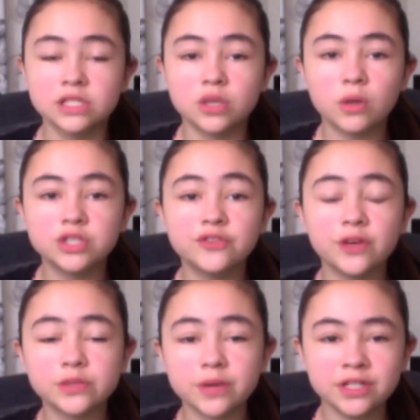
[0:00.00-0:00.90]
So what you
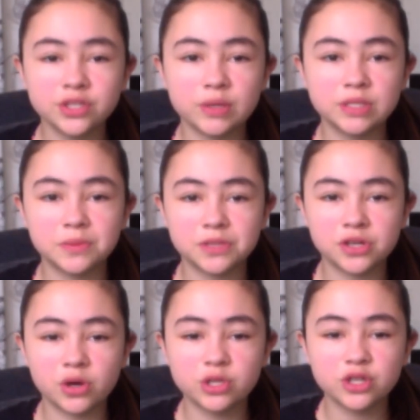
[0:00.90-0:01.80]
first want to do is you want
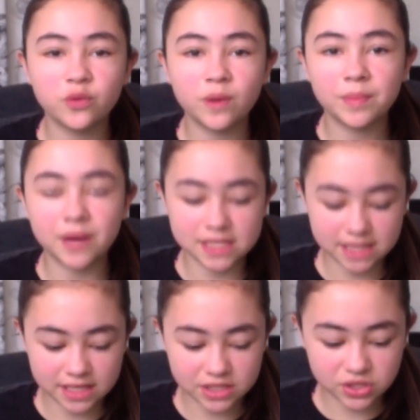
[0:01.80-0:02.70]
to go to your web
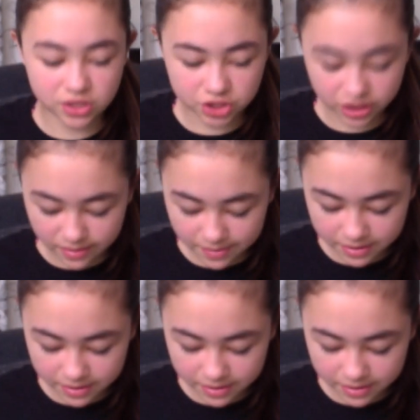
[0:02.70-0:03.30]
browser and search up